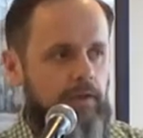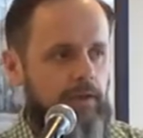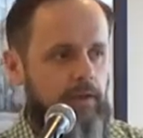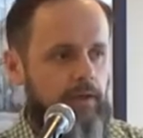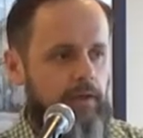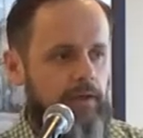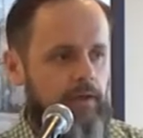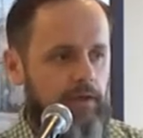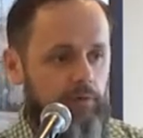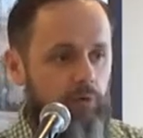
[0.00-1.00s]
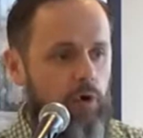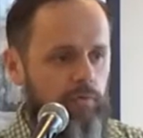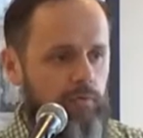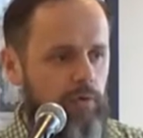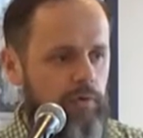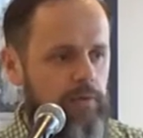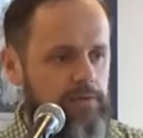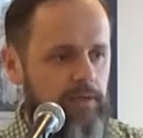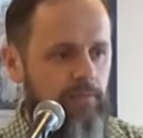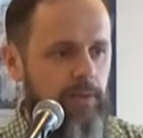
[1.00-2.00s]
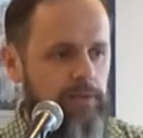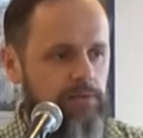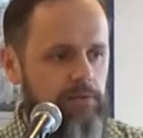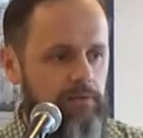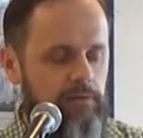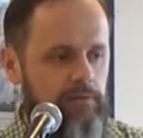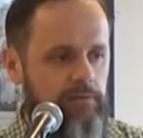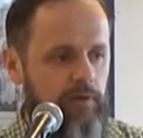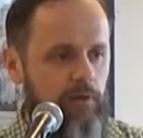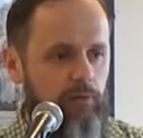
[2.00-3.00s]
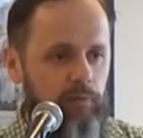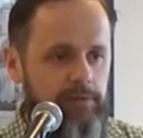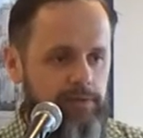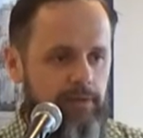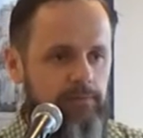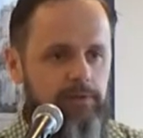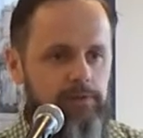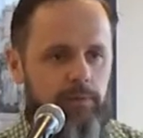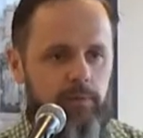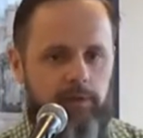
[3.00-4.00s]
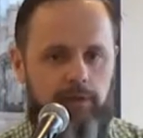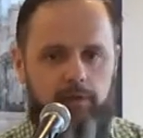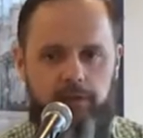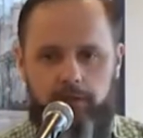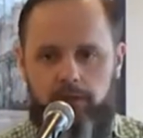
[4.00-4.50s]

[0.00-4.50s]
a, uh, like a wrong view on ourselves based on our own perceptions, where we